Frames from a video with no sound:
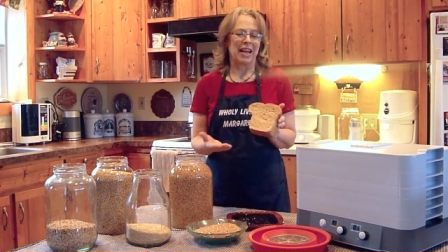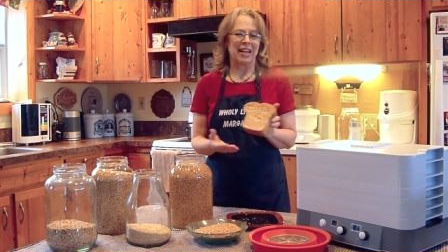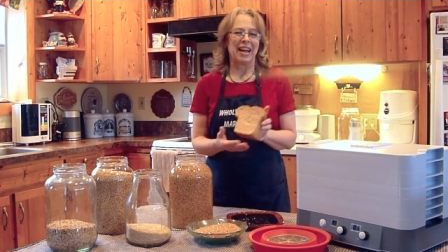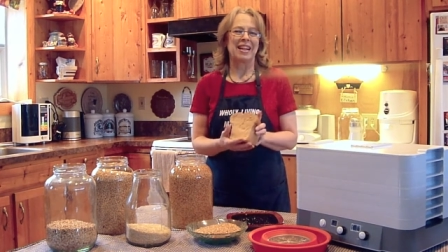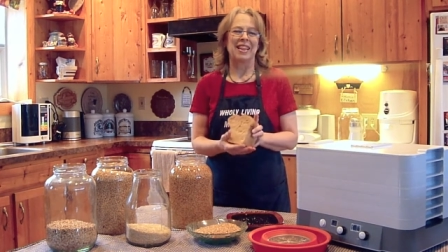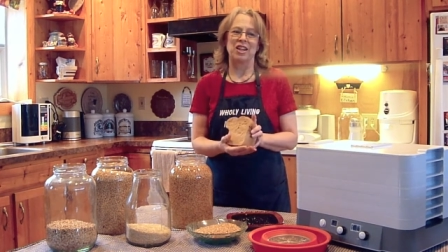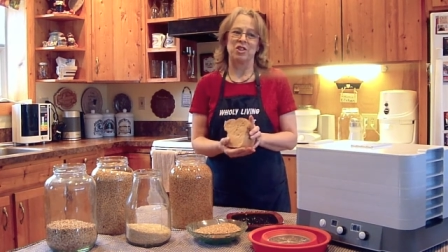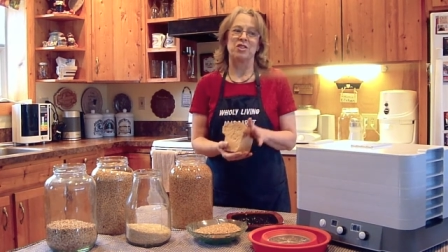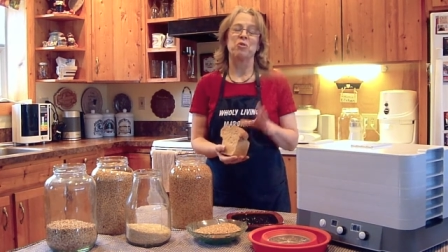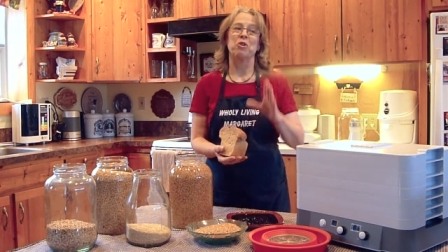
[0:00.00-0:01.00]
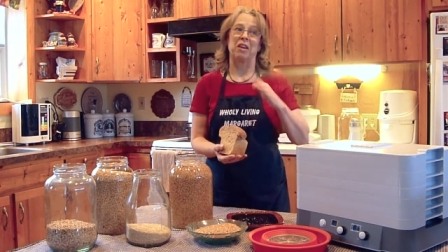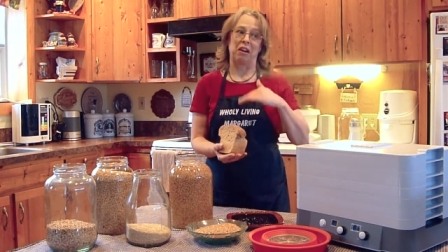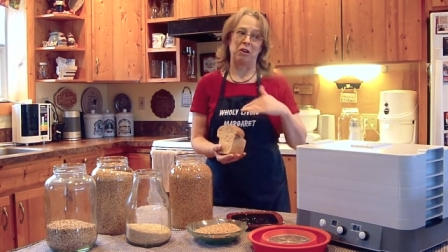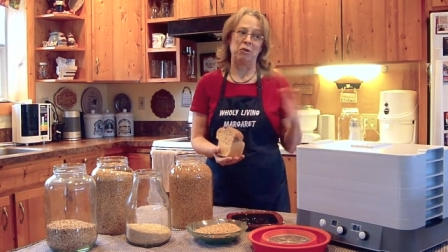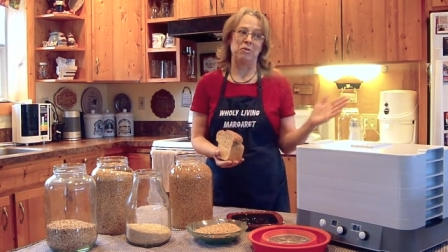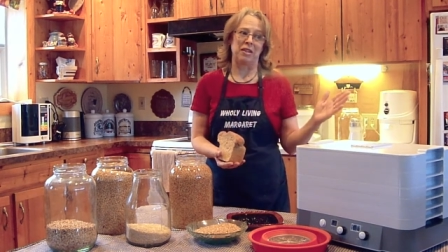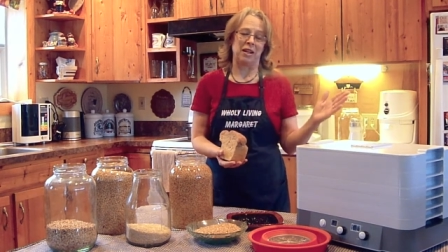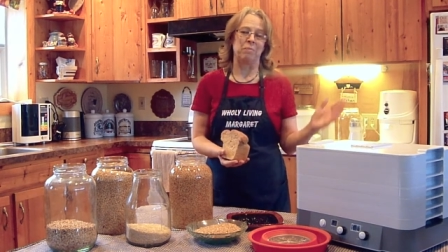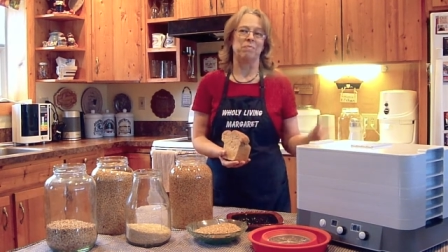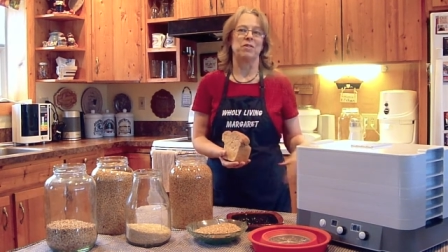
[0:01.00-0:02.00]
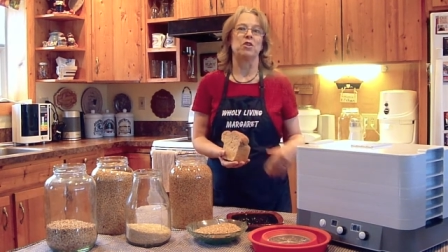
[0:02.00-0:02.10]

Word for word: that kind of thing, just so you can use it up,